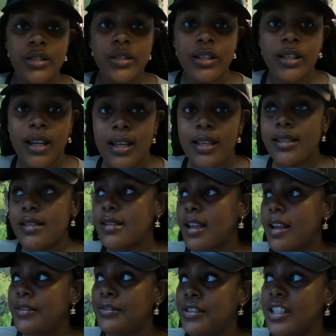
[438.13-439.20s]
So guys,
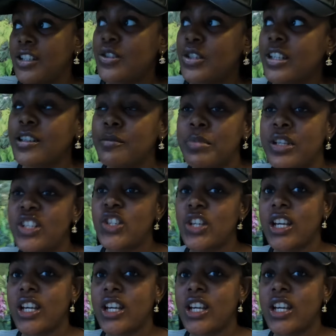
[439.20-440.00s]
I've literally been